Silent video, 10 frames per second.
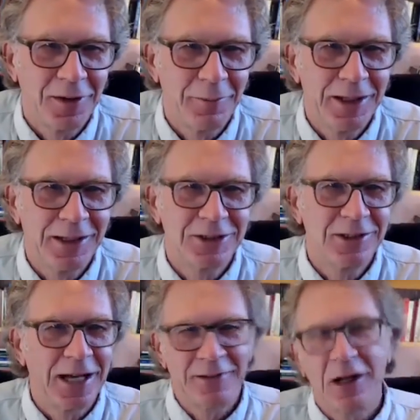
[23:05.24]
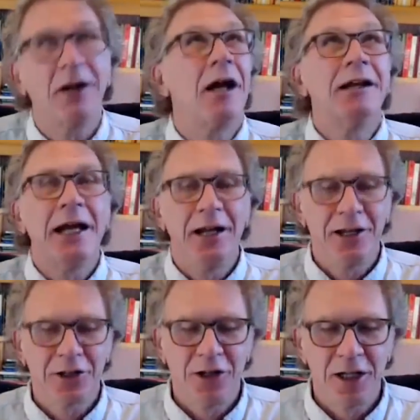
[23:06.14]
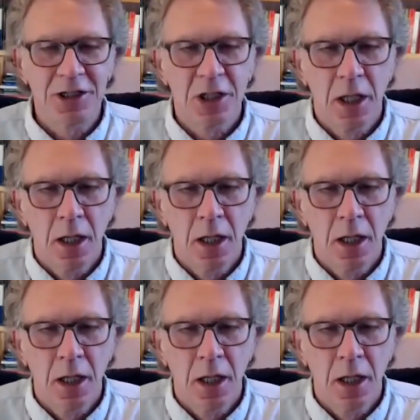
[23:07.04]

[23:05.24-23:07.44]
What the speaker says: mean, it's not a daily occurrence,